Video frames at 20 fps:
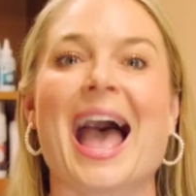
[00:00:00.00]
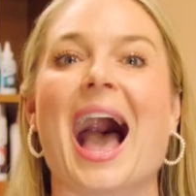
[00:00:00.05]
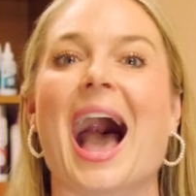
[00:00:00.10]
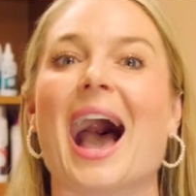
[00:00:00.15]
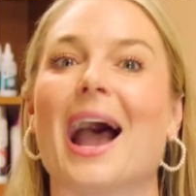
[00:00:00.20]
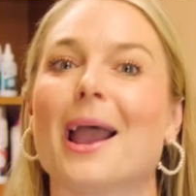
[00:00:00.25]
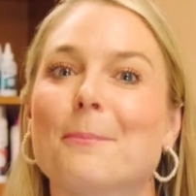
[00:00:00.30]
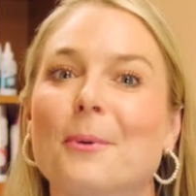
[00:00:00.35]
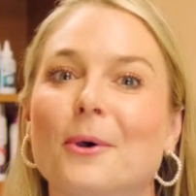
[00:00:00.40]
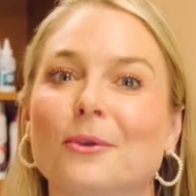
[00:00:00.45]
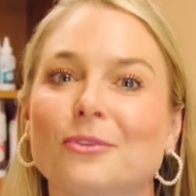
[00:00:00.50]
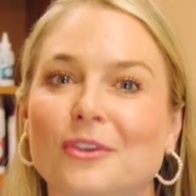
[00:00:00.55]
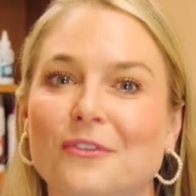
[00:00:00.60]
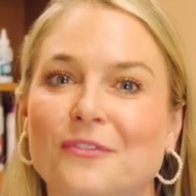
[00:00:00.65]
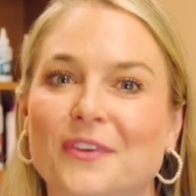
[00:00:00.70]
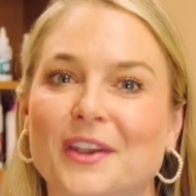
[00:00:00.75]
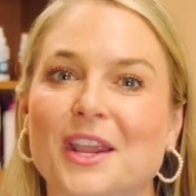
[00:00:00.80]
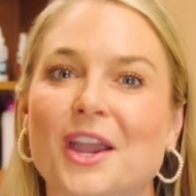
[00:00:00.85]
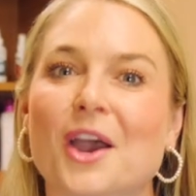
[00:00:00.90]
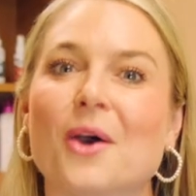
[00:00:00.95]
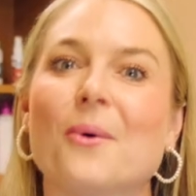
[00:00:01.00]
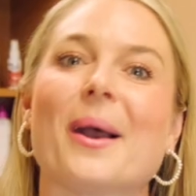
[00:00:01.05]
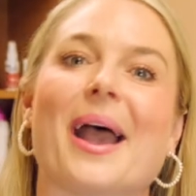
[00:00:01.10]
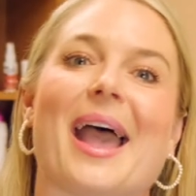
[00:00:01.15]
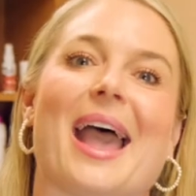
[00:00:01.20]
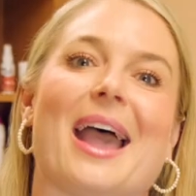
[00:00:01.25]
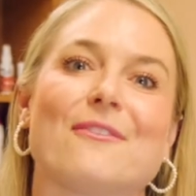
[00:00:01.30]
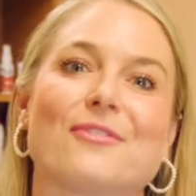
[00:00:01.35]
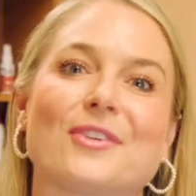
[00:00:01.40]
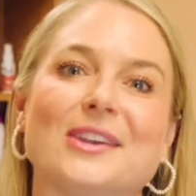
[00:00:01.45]
I post a video
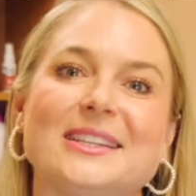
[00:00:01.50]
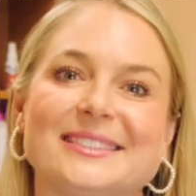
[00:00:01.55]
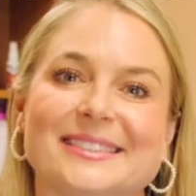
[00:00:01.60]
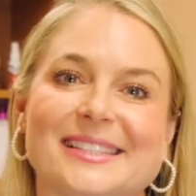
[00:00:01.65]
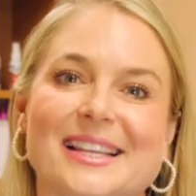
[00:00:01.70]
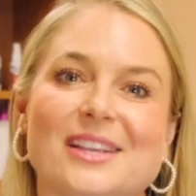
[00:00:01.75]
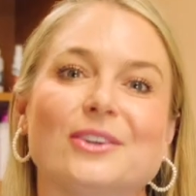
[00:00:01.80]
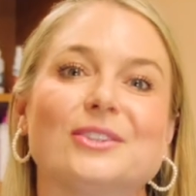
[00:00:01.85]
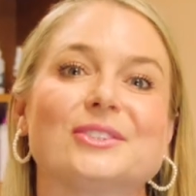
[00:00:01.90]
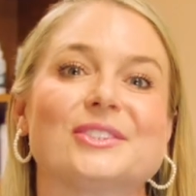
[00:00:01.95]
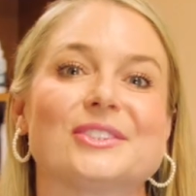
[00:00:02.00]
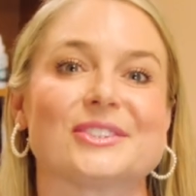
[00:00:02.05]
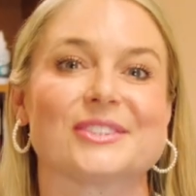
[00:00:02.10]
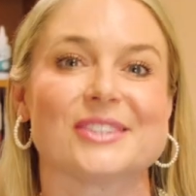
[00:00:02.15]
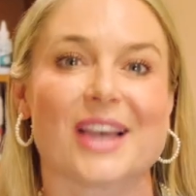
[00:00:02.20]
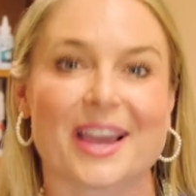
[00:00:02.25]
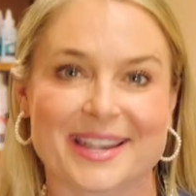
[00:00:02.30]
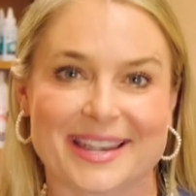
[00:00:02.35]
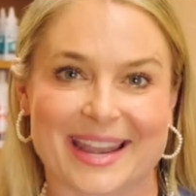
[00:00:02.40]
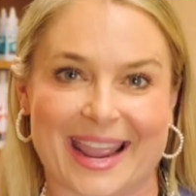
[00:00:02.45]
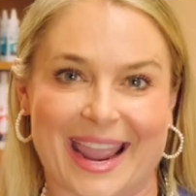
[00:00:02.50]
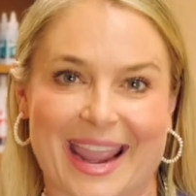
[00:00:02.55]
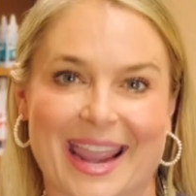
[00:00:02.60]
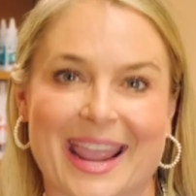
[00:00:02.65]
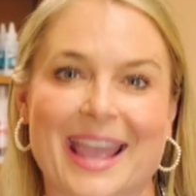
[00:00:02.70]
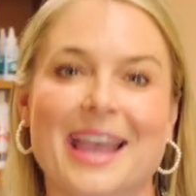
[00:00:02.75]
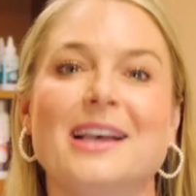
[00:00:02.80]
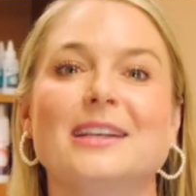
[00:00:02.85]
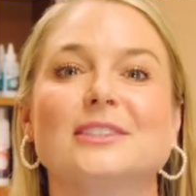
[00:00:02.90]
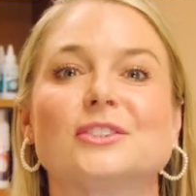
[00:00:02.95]
every single Sunday,
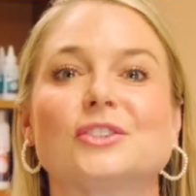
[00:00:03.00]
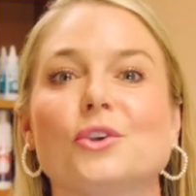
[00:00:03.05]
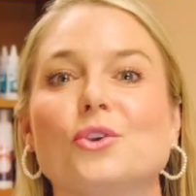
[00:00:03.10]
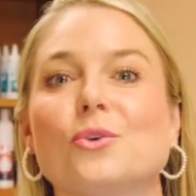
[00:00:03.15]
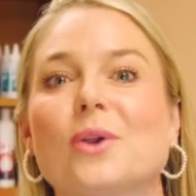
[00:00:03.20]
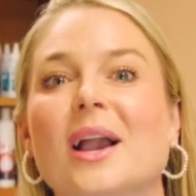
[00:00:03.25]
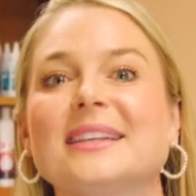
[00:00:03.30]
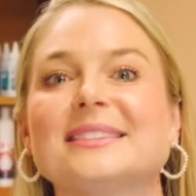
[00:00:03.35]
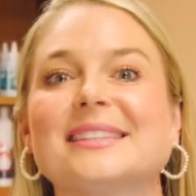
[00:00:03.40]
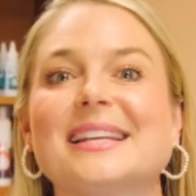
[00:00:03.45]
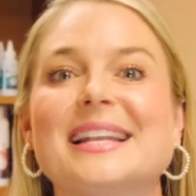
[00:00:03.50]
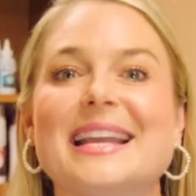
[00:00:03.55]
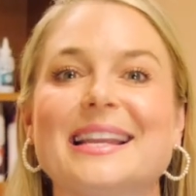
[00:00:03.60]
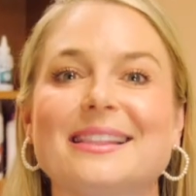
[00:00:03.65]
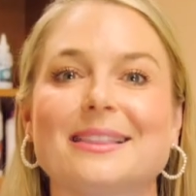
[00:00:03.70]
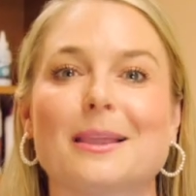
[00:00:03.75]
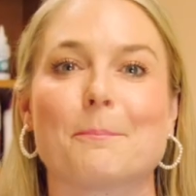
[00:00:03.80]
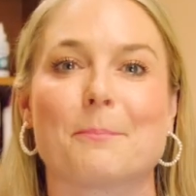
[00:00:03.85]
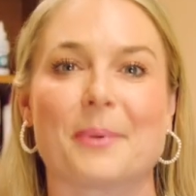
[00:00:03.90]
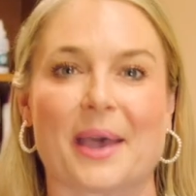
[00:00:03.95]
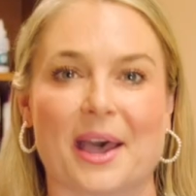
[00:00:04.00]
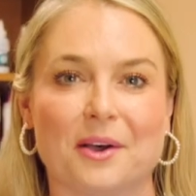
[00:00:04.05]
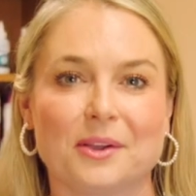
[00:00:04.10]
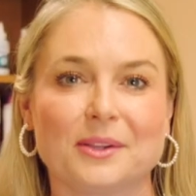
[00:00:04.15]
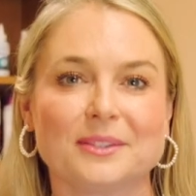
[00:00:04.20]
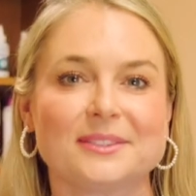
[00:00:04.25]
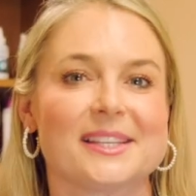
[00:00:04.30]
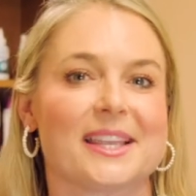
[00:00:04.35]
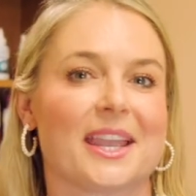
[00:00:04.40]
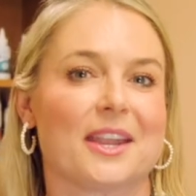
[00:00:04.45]
so you guys can hit the bell
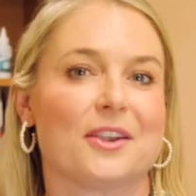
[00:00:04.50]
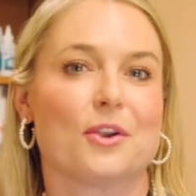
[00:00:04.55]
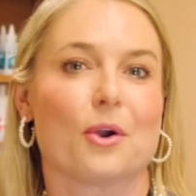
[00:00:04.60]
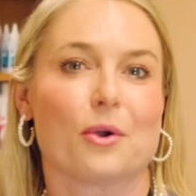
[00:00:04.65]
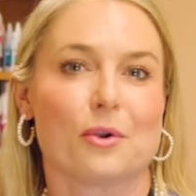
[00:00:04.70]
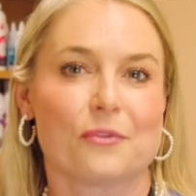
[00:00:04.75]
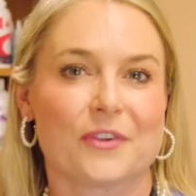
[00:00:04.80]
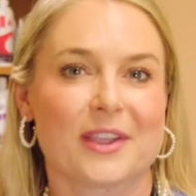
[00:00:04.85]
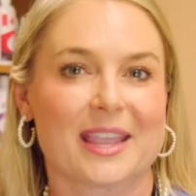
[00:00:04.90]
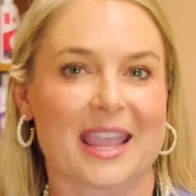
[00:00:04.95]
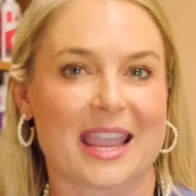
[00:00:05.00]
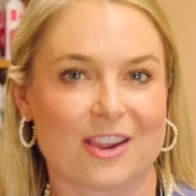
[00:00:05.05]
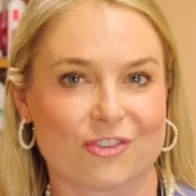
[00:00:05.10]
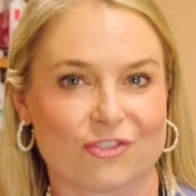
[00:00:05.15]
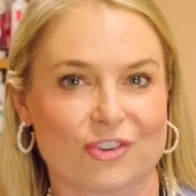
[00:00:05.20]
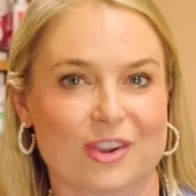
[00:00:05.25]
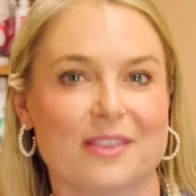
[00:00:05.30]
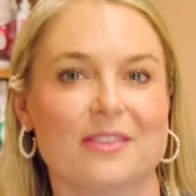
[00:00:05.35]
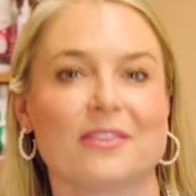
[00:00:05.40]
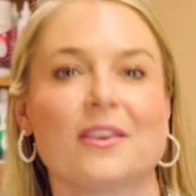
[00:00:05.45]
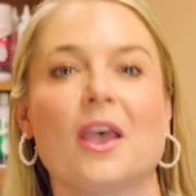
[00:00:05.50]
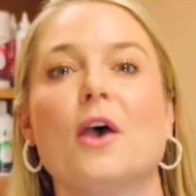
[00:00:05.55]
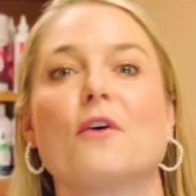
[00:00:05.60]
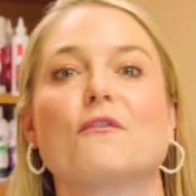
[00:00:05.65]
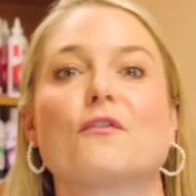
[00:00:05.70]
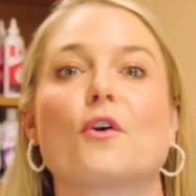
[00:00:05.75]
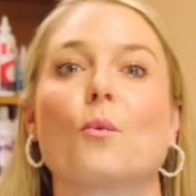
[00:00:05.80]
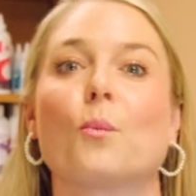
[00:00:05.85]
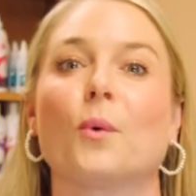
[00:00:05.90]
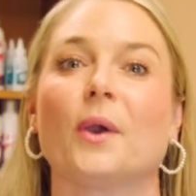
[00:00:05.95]
to get notifications
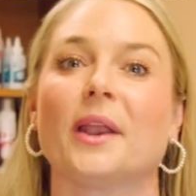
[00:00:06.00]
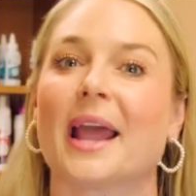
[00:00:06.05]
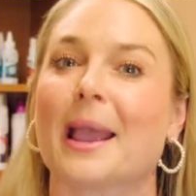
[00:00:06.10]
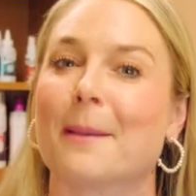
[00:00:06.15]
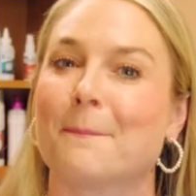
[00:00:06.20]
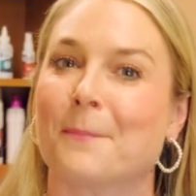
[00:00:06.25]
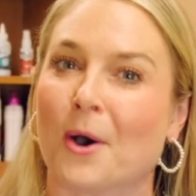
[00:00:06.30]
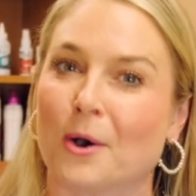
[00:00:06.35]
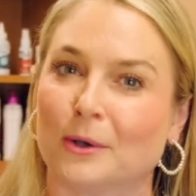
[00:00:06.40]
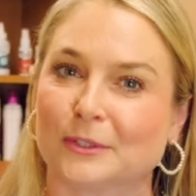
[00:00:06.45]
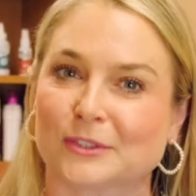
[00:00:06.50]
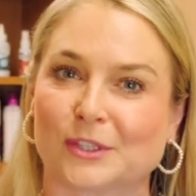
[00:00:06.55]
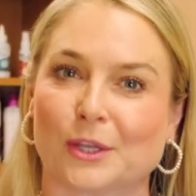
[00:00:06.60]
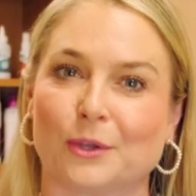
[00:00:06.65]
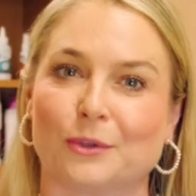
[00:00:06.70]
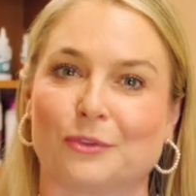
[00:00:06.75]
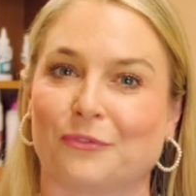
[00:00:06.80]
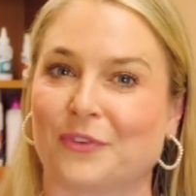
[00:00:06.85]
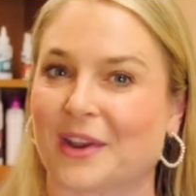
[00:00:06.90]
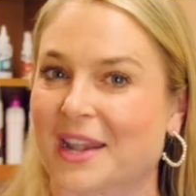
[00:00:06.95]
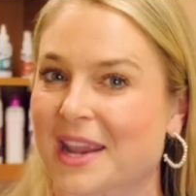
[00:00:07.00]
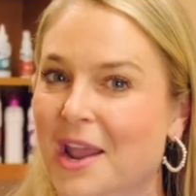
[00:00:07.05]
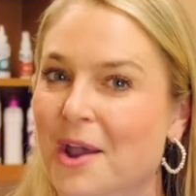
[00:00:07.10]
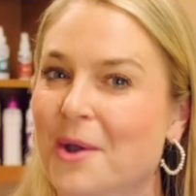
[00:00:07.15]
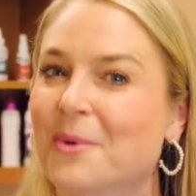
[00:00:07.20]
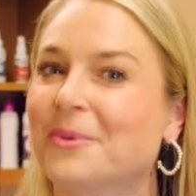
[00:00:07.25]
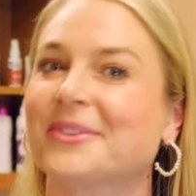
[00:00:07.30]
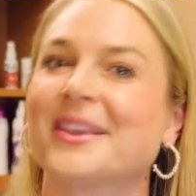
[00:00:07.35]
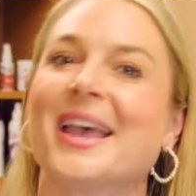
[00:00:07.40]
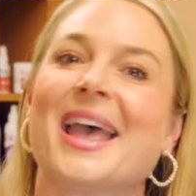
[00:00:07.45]
for when I post those
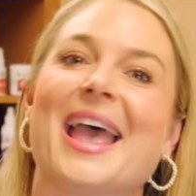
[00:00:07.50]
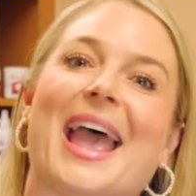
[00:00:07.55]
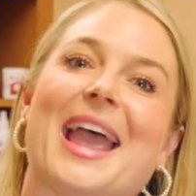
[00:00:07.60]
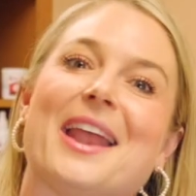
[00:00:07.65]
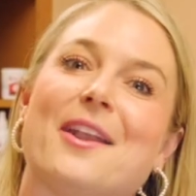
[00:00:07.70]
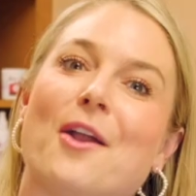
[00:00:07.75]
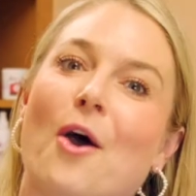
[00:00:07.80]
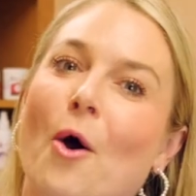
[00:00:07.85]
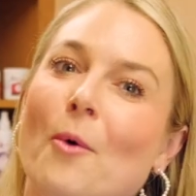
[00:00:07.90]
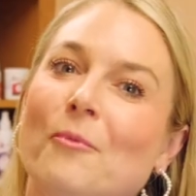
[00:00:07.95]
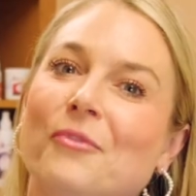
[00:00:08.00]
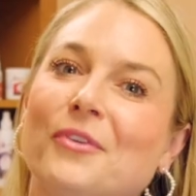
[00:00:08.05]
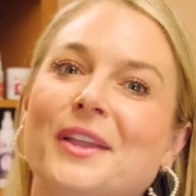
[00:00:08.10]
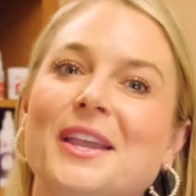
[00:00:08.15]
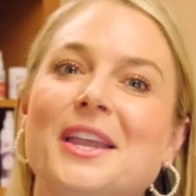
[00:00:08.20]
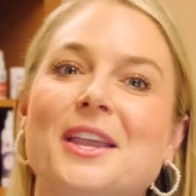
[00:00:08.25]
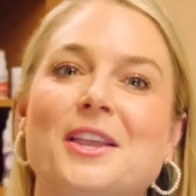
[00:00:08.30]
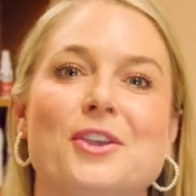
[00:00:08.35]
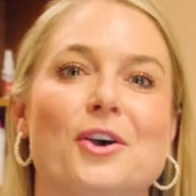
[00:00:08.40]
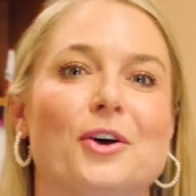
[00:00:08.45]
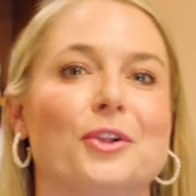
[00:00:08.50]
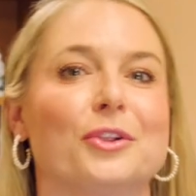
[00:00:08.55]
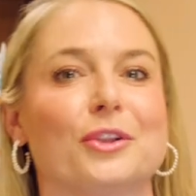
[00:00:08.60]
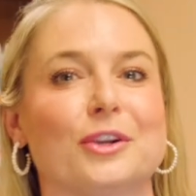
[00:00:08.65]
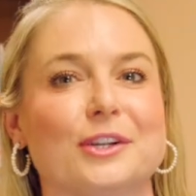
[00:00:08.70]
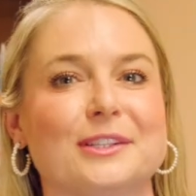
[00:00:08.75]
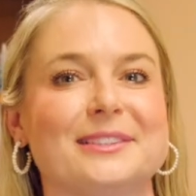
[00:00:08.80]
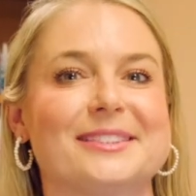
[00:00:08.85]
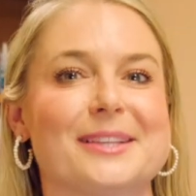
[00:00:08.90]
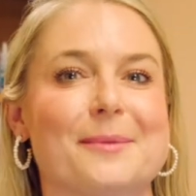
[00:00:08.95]
videos, and hopefully you'll
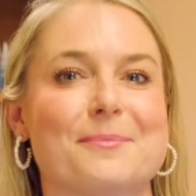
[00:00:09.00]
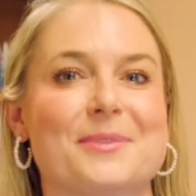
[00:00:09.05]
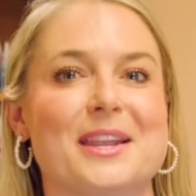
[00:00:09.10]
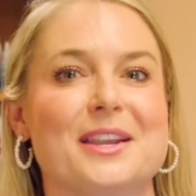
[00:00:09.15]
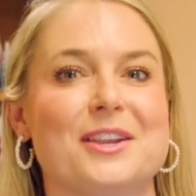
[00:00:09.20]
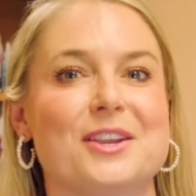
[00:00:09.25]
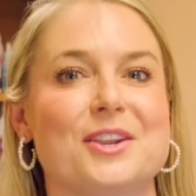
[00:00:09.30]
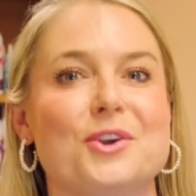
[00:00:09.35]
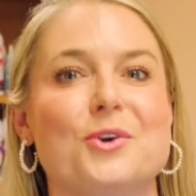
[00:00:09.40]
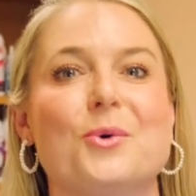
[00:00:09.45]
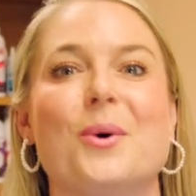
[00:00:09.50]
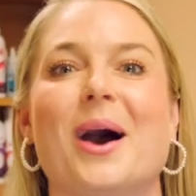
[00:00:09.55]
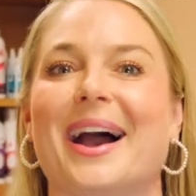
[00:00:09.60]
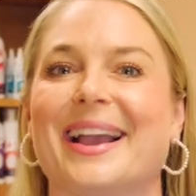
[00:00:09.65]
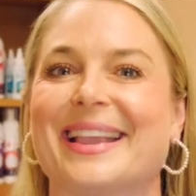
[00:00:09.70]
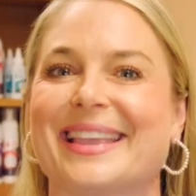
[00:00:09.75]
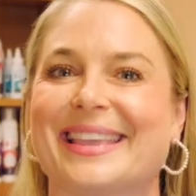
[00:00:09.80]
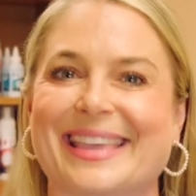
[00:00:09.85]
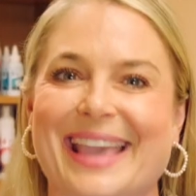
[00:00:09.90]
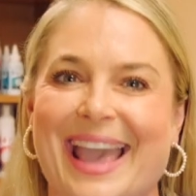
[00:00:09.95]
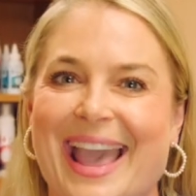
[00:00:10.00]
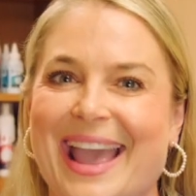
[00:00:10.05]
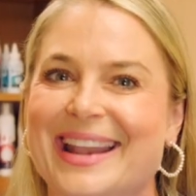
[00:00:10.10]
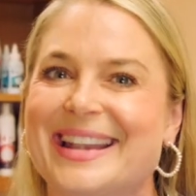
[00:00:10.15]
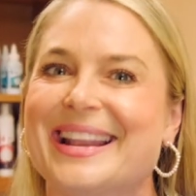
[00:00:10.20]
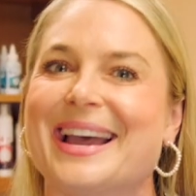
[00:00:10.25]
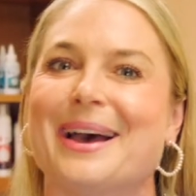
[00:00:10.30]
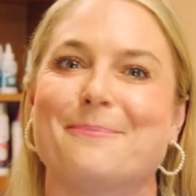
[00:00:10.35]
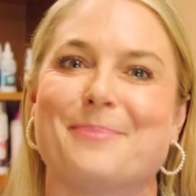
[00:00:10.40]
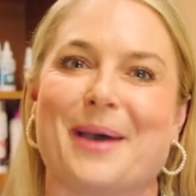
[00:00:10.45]
learn something new again
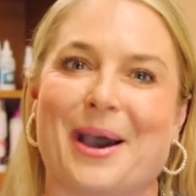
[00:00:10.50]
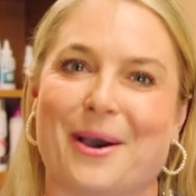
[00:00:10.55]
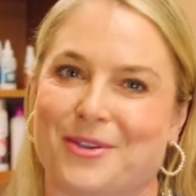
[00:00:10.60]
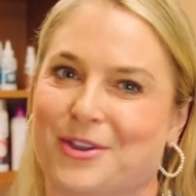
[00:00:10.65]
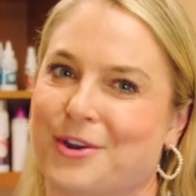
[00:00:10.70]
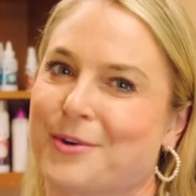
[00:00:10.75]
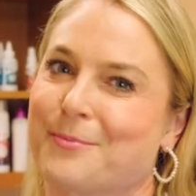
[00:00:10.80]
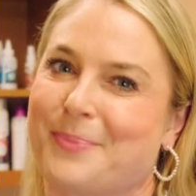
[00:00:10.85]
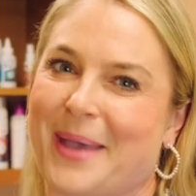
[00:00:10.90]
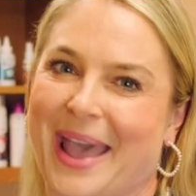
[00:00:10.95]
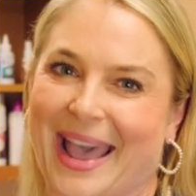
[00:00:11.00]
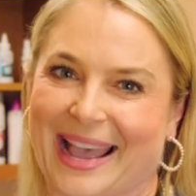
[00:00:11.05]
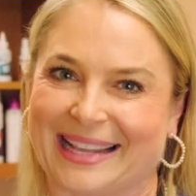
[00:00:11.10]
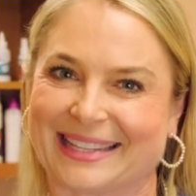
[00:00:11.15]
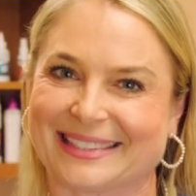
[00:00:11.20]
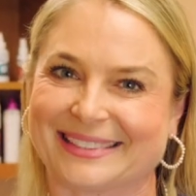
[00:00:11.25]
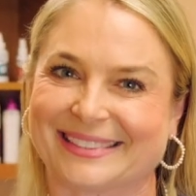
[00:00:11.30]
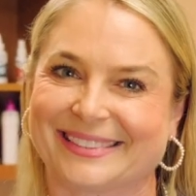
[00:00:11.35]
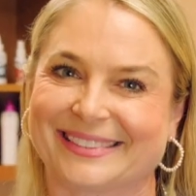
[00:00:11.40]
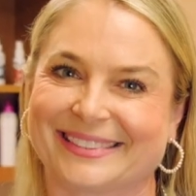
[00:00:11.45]
about your pets.